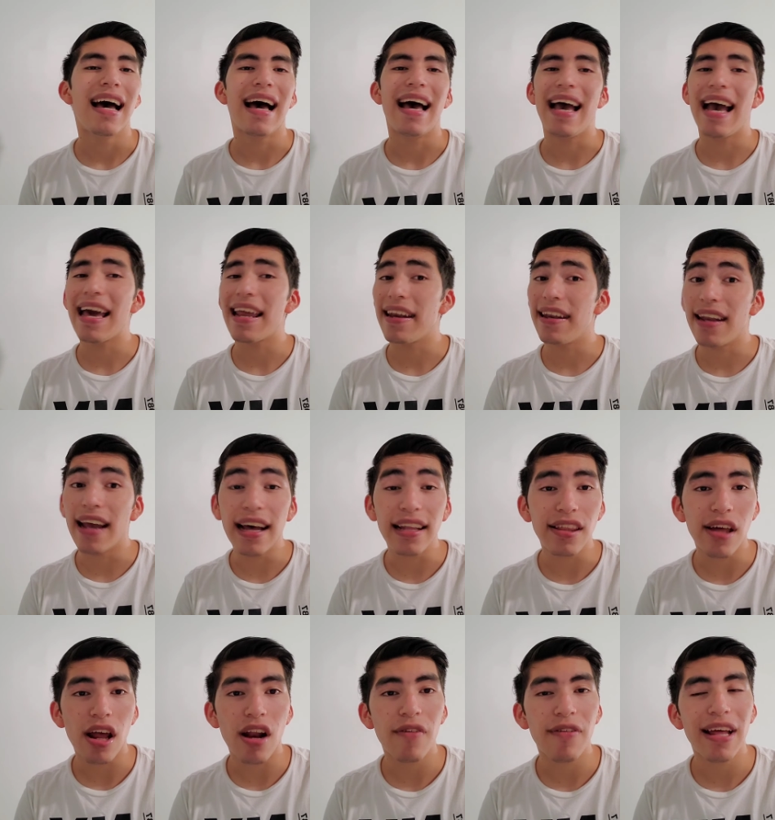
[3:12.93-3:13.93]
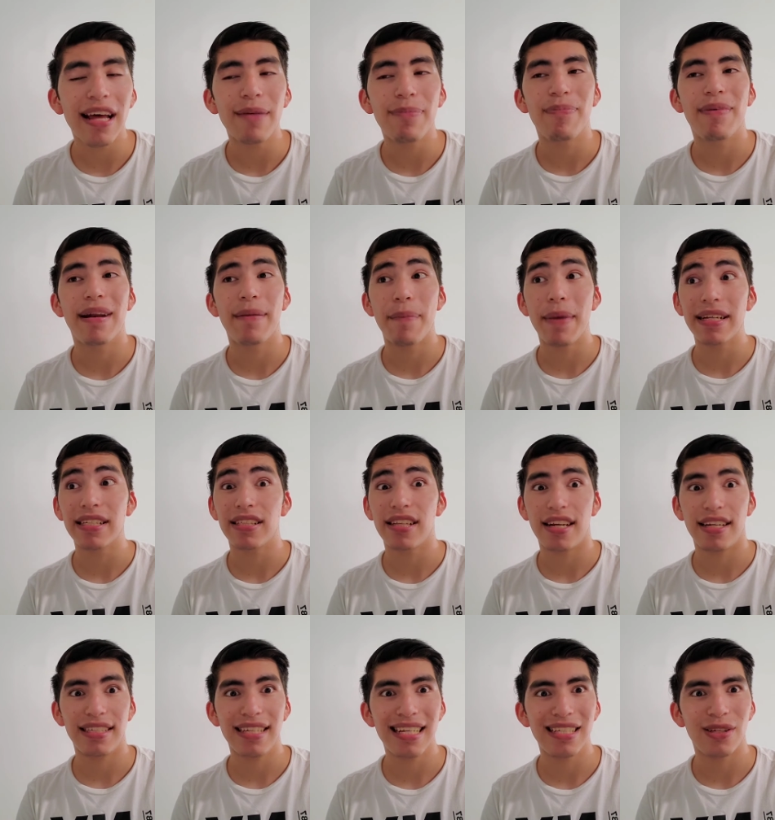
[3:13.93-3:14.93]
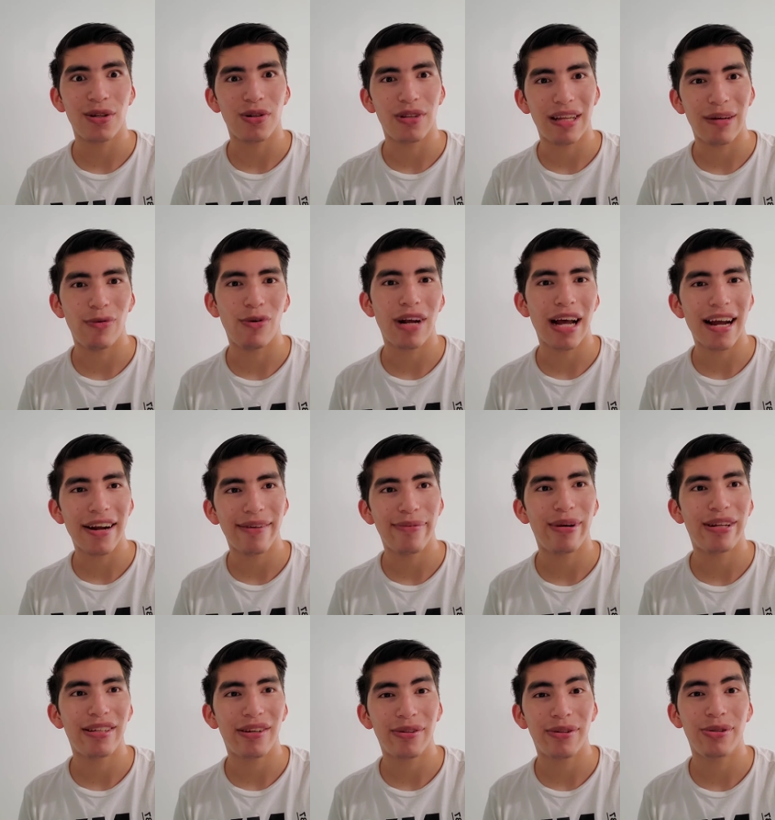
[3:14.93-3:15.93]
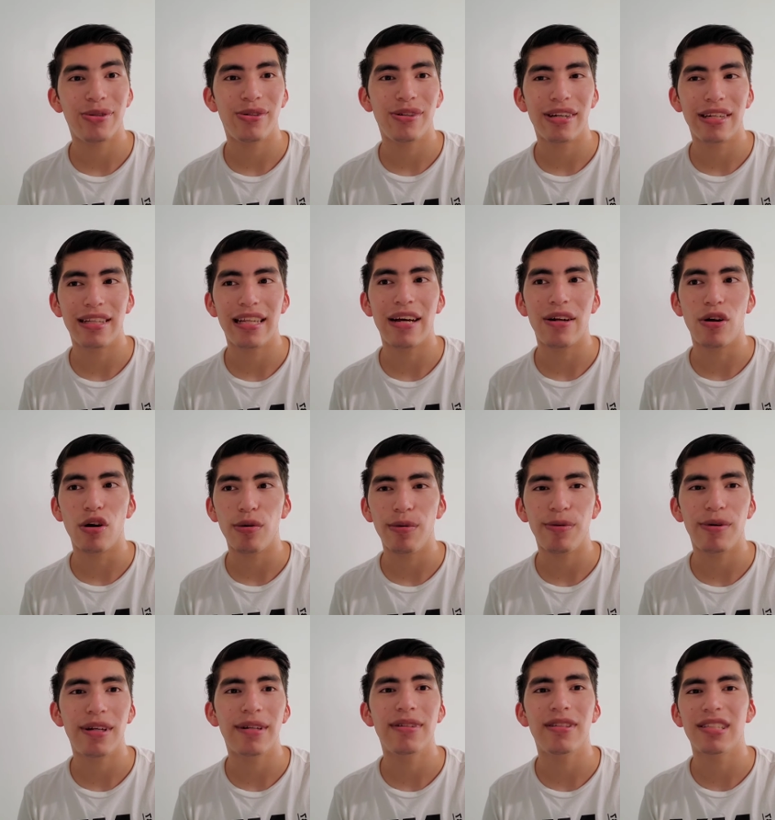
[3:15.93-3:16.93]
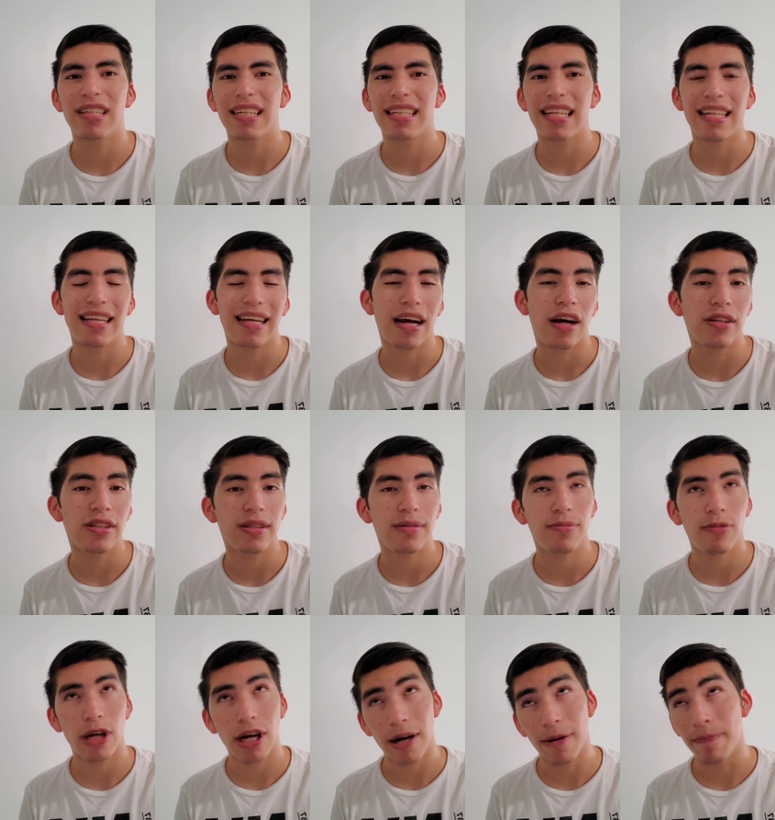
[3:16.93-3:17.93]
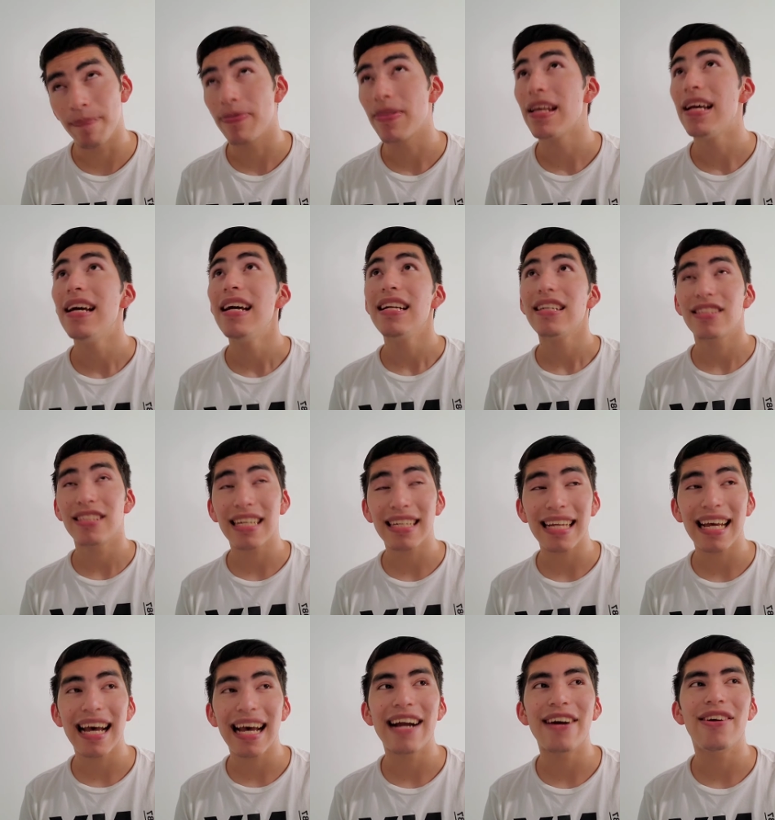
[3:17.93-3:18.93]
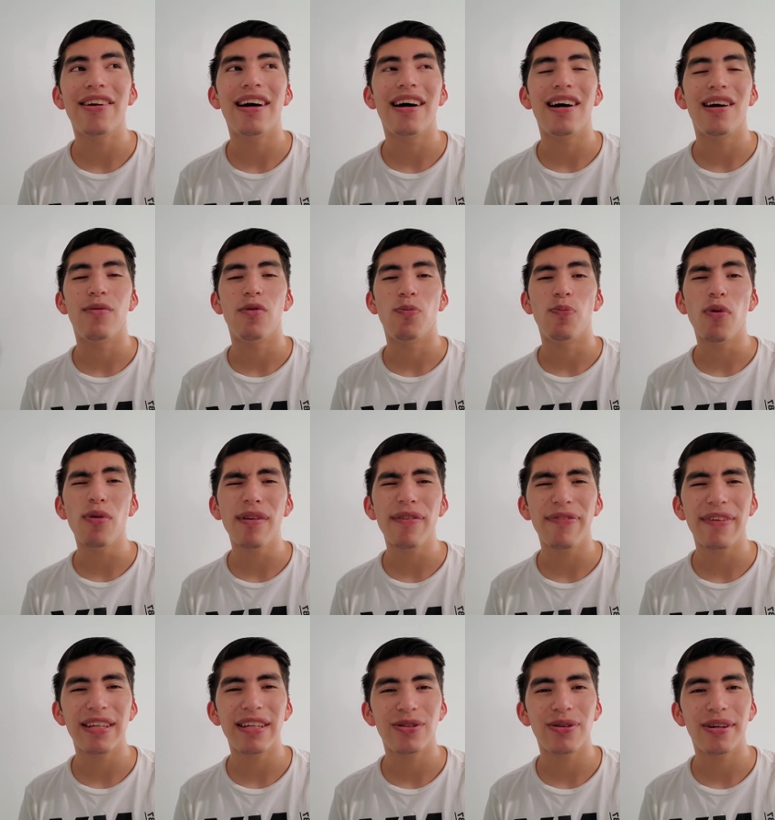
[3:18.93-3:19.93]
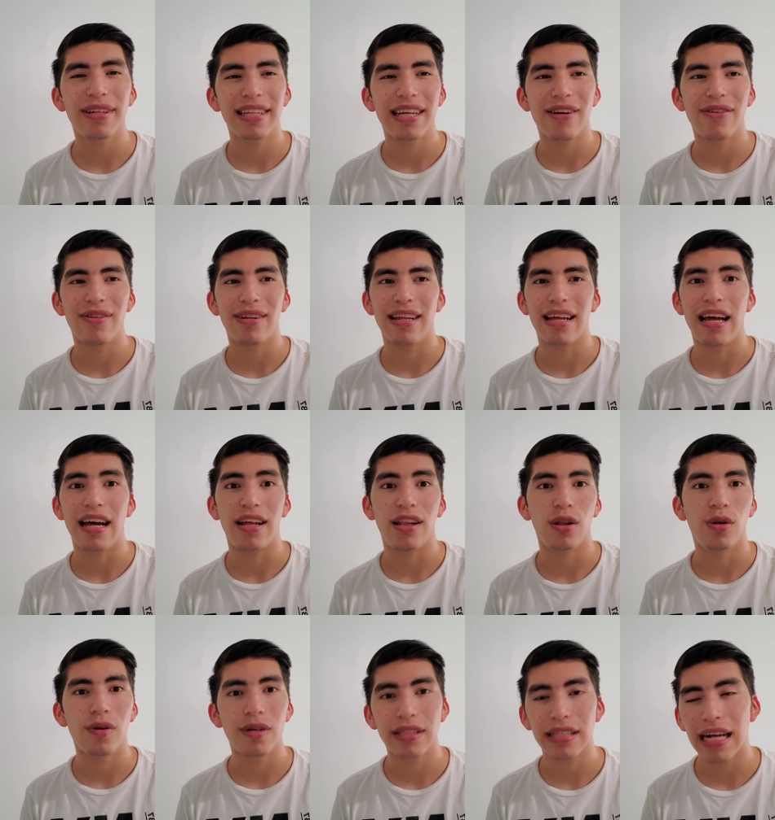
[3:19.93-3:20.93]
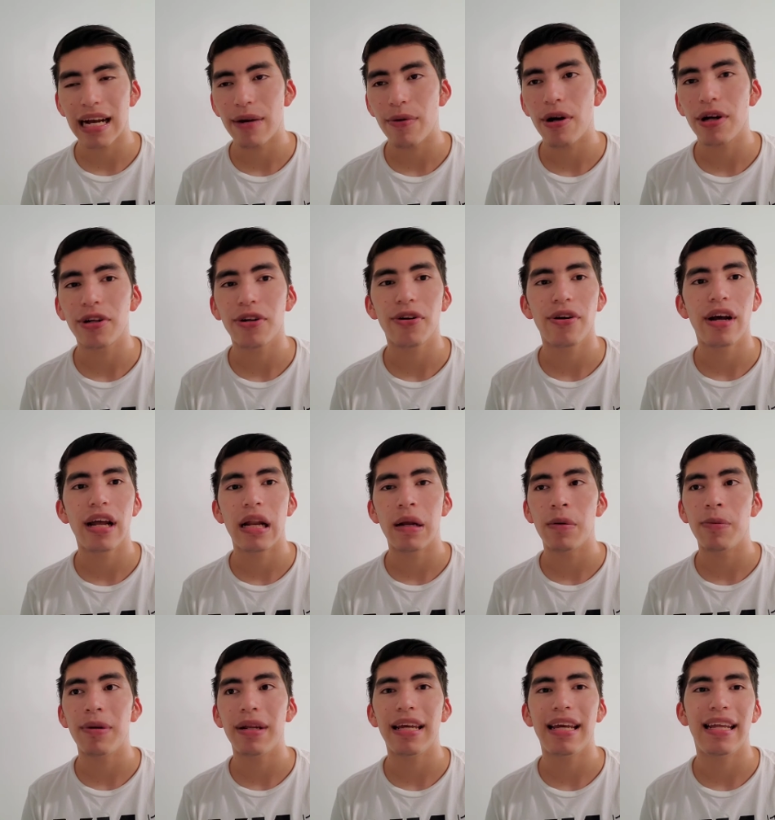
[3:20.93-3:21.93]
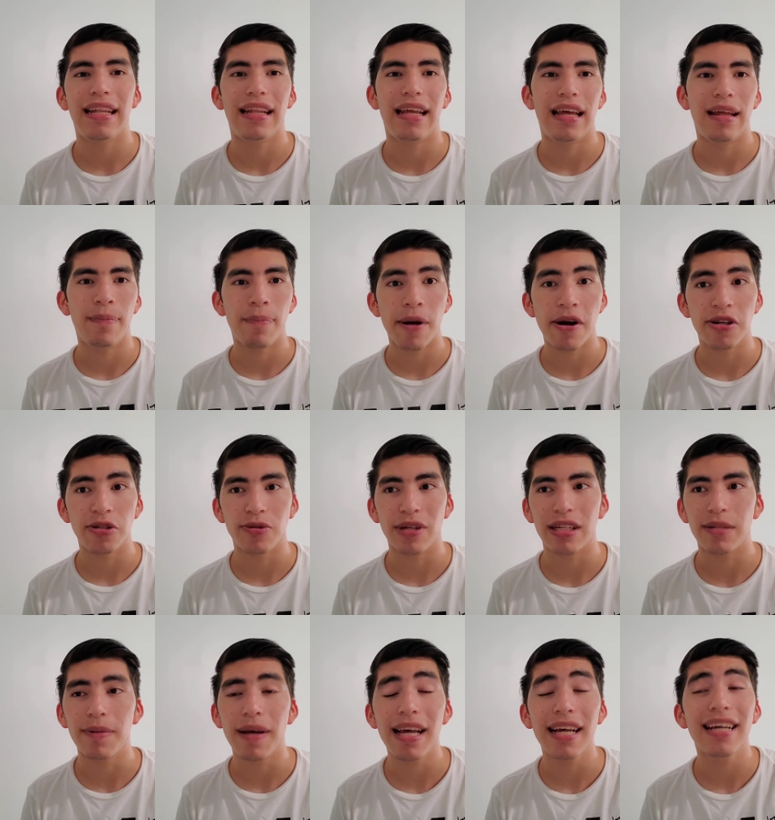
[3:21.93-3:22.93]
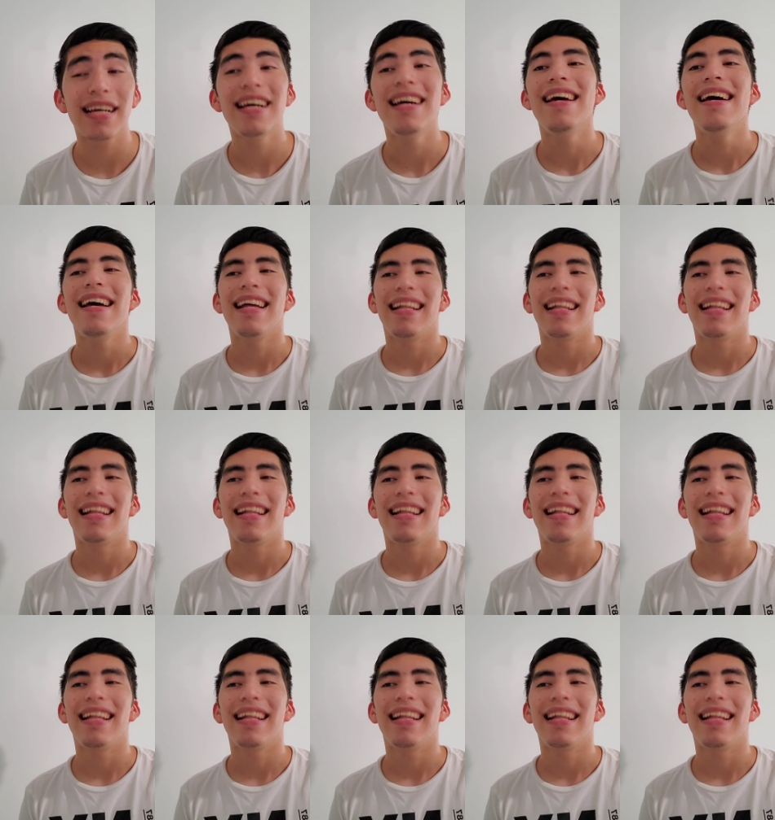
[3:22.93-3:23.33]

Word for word: I had not thought of that, but it makes a lot of sense. You know, they would hire bounty hunters to hunt down Obi Wan, just like they hunt, um, just like they hired uh, Boba Fett to hunt down uh, Luke Skywalker and everybody in Empire Strikes Back.